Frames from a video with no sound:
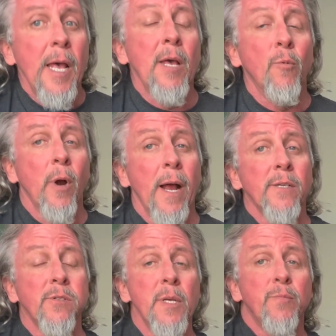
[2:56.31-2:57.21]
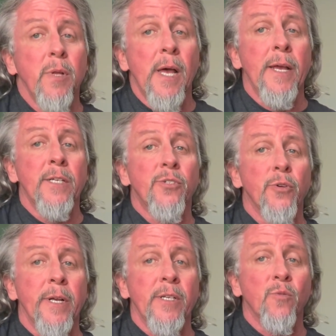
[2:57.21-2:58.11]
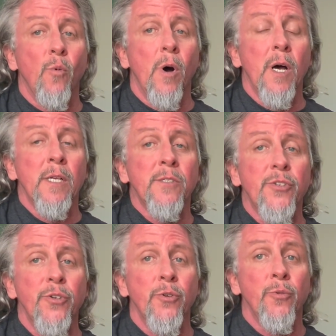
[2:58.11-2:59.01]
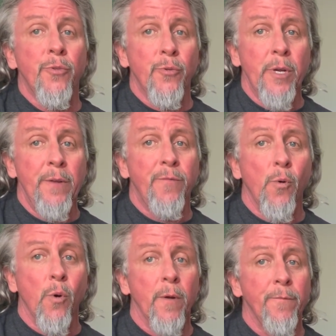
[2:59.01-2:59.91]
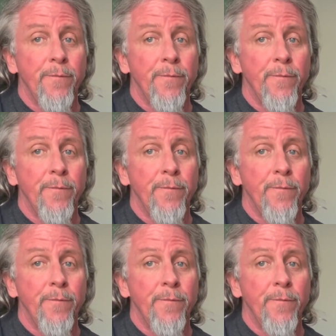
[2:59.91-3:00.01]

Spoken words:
We're actually playing strings 1, 2, 3, 4, and